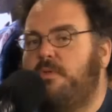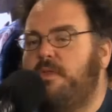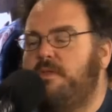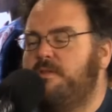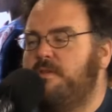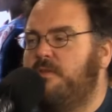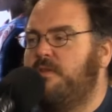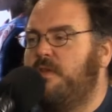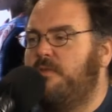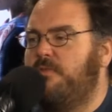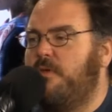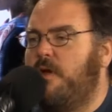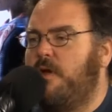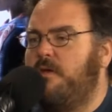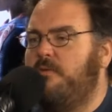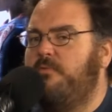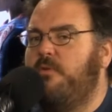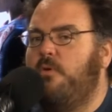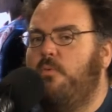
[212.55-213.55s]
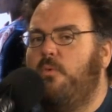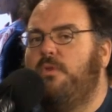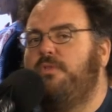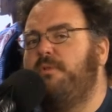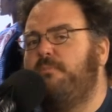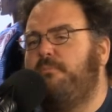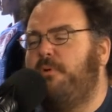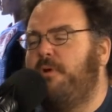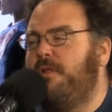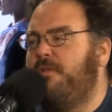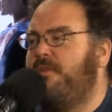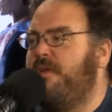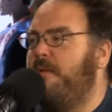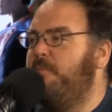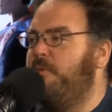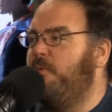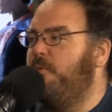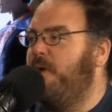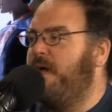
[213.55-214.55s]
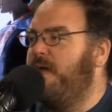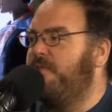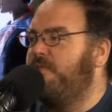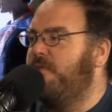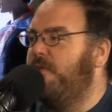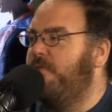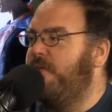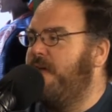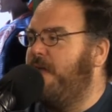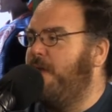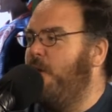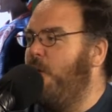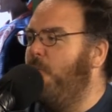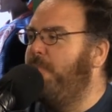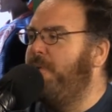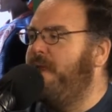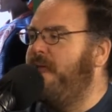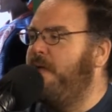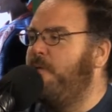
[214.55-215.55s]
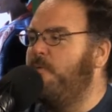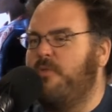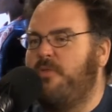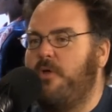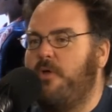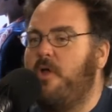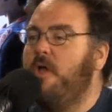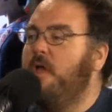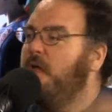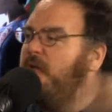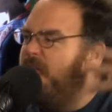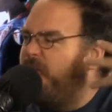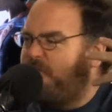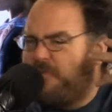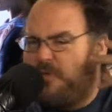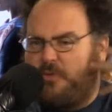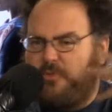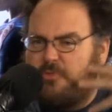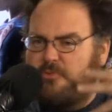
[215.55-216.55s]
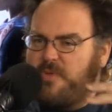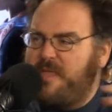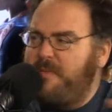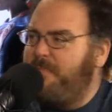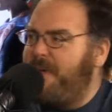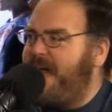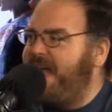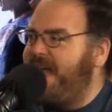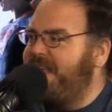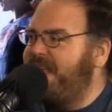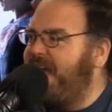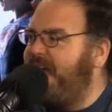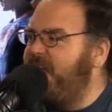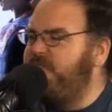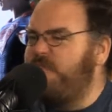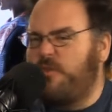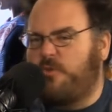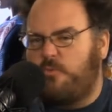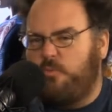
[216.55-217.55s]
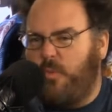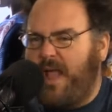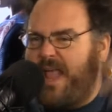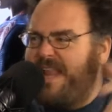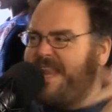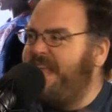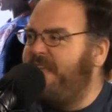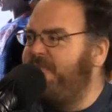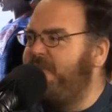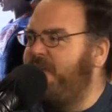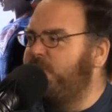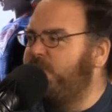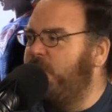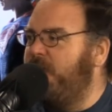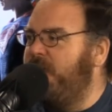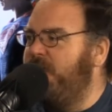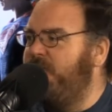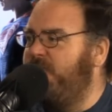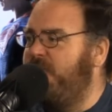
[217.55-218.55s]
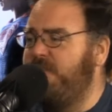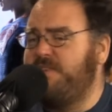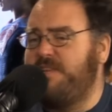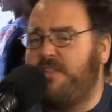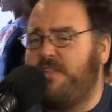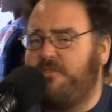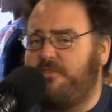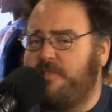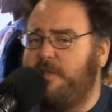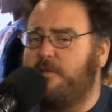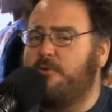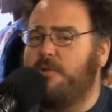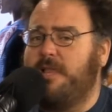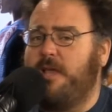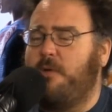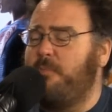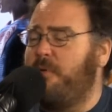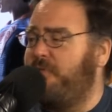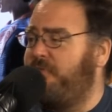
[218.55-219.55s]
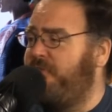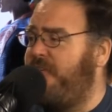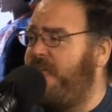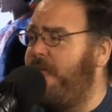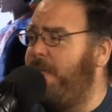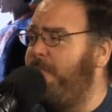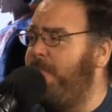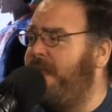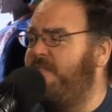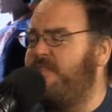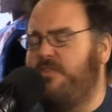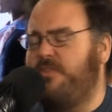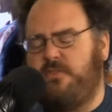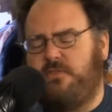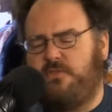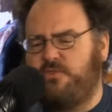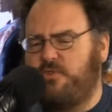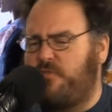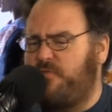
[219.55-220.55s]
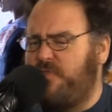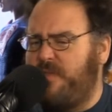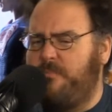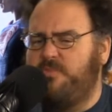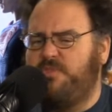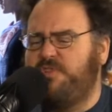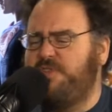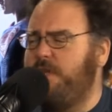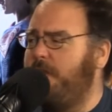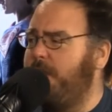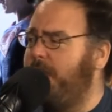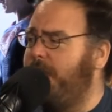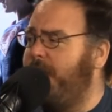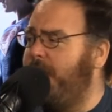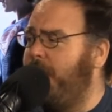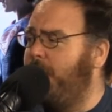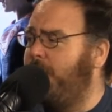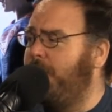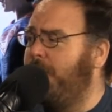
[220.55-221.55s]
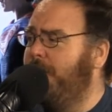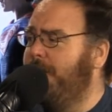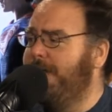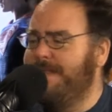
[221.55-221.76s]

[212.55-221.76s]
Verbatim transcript: that Harry just Potter. I thought of. Once Upon a Time in the West. That opening oh. where the it's the three bad yeah. guys just waiting at that mm. train station. It's literally almost ten minutes, and it's just them chilling out.